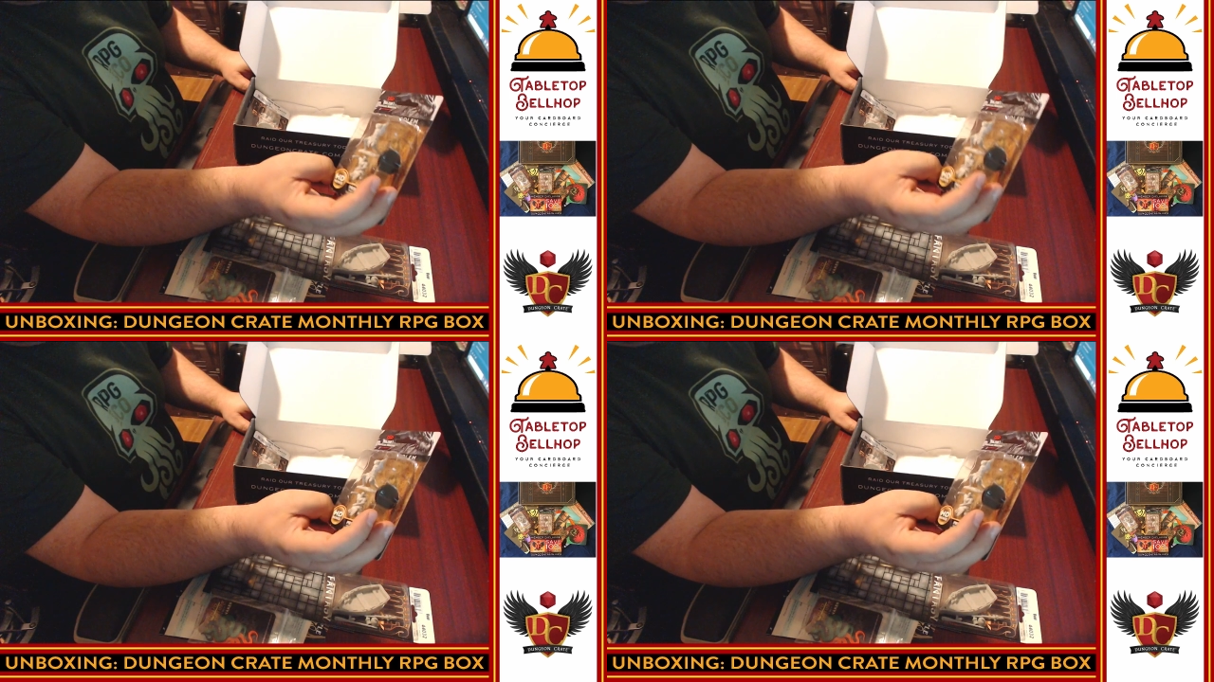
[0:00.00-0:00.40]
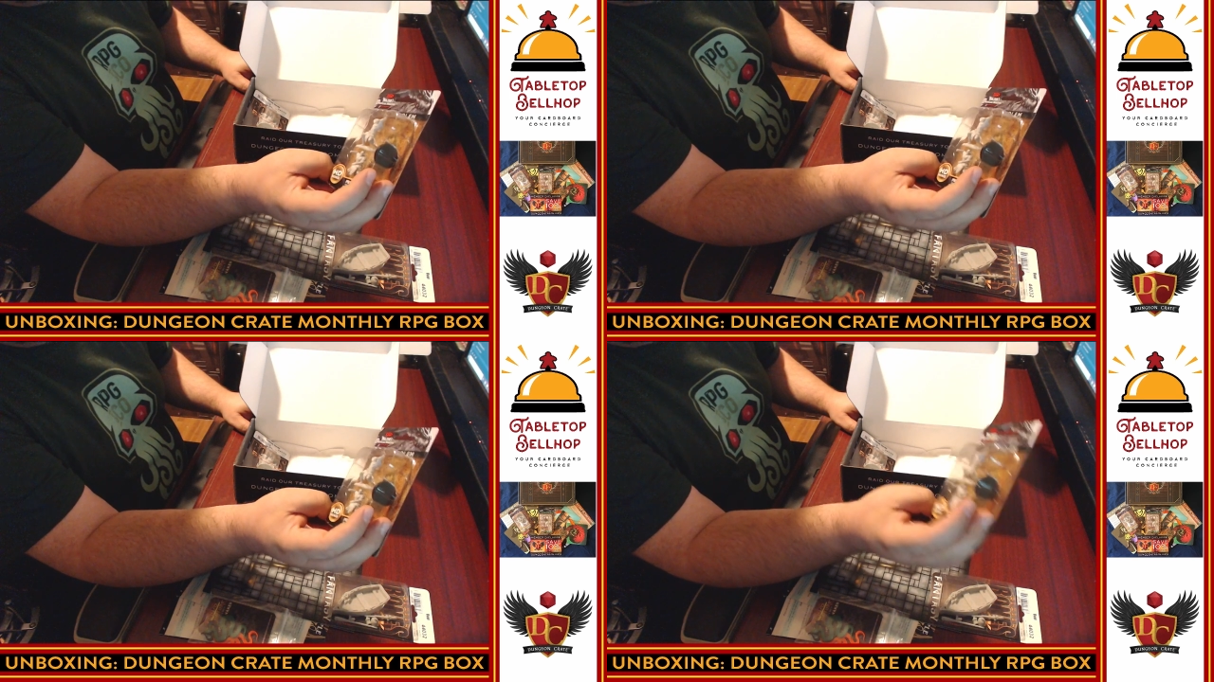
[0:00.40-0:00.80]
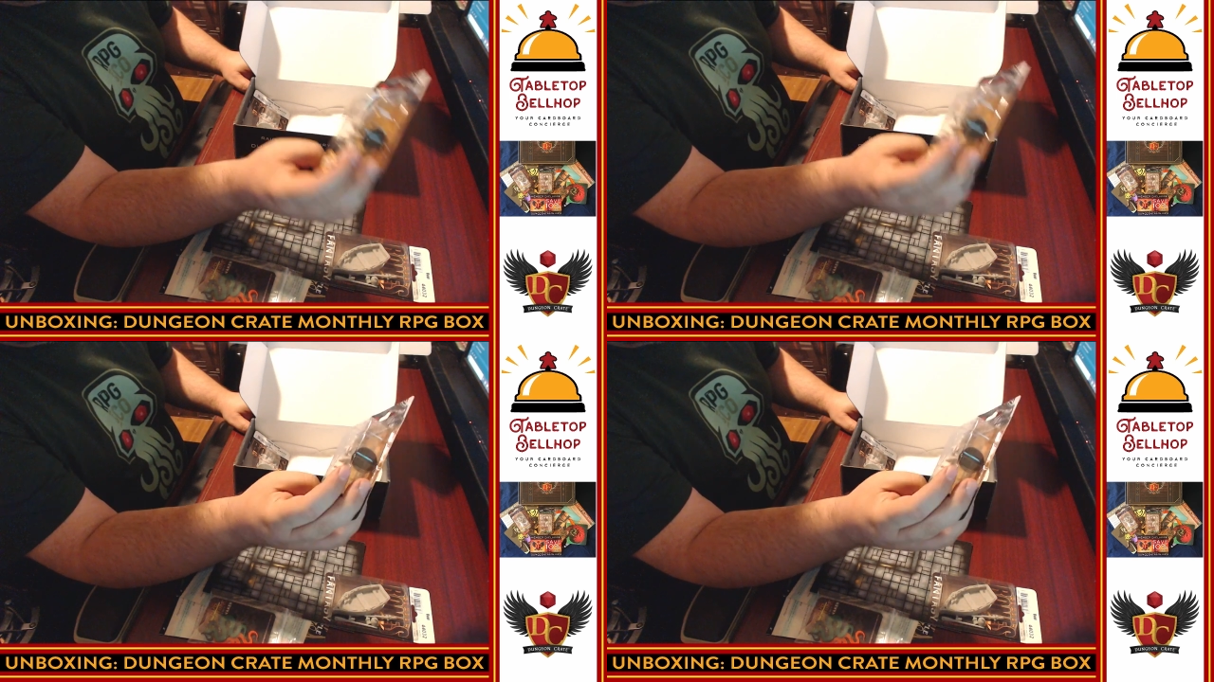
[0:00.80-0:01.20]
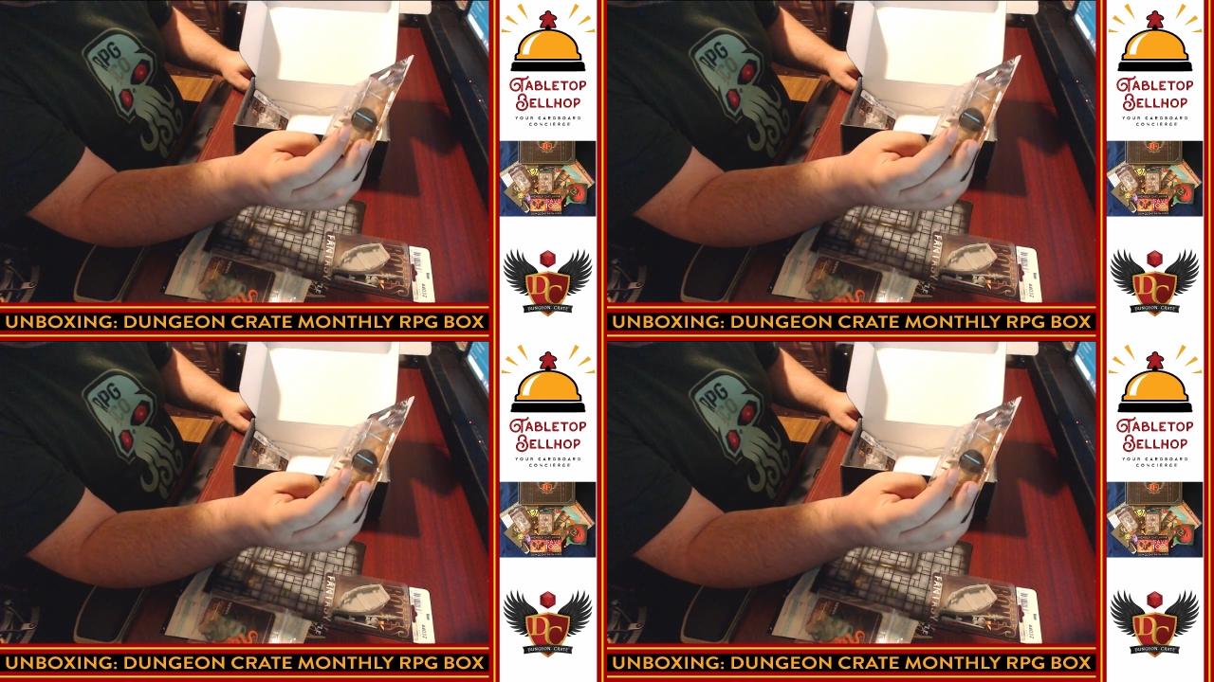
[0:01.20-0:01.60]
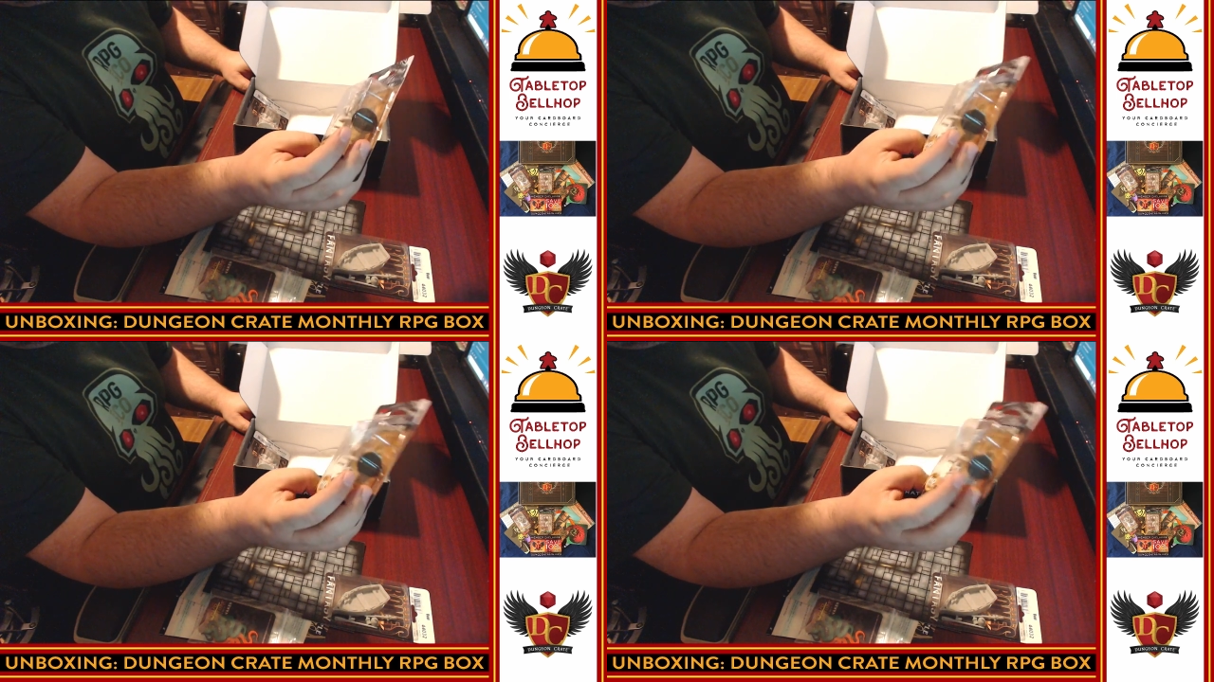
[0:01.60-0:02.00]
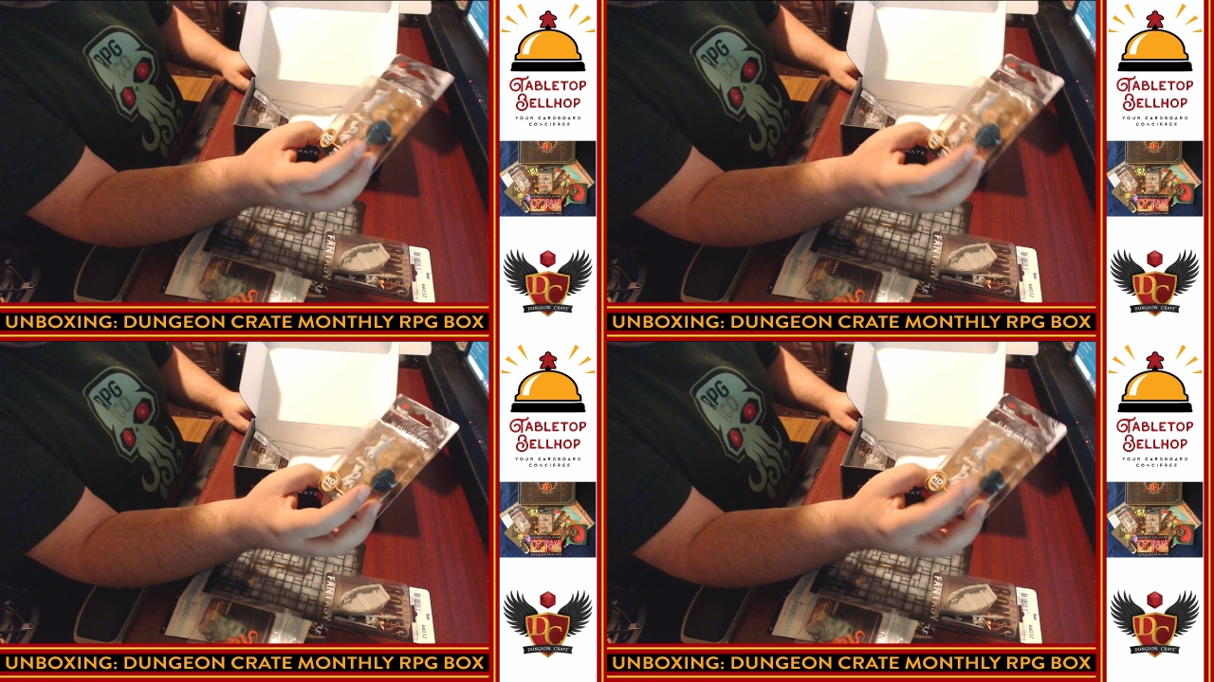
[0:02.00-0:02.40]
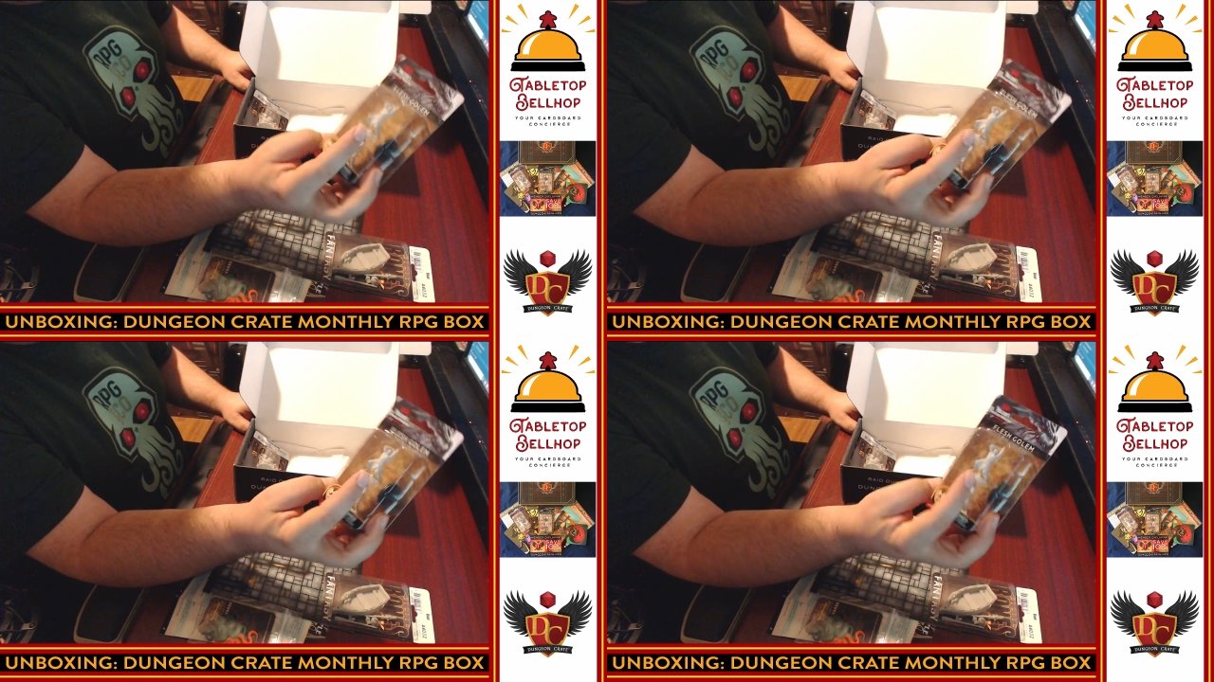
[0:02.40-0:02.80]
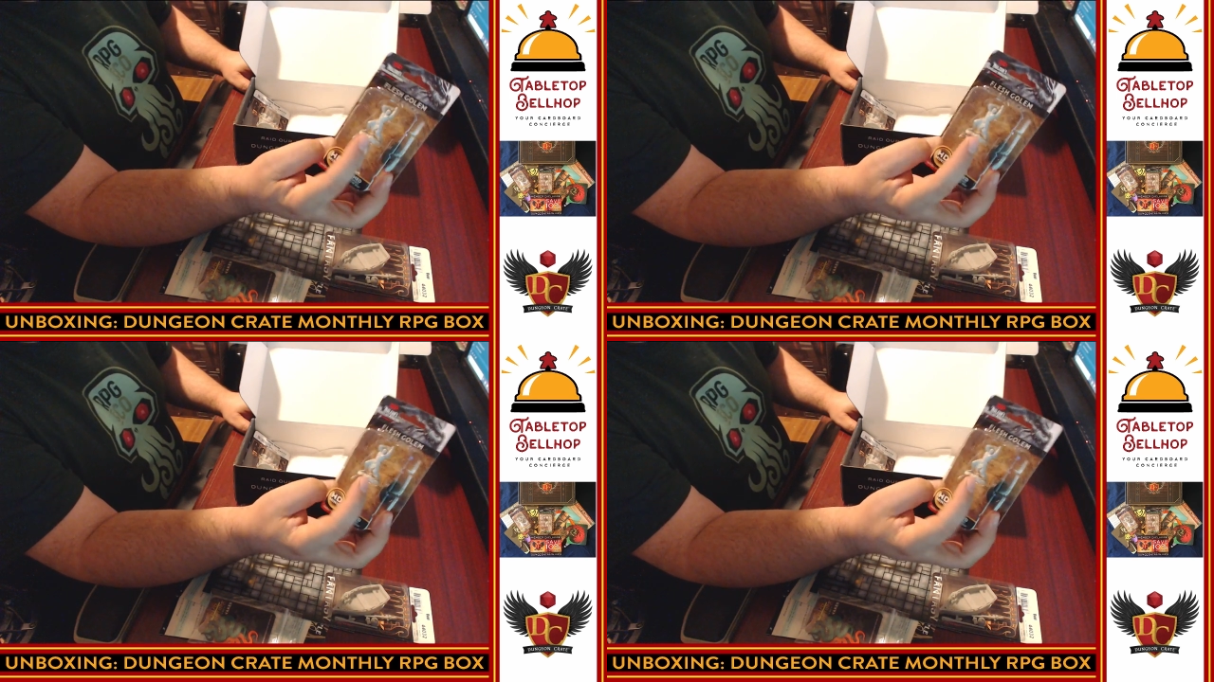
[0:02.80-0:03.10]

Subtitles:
[unreadable: no face in view]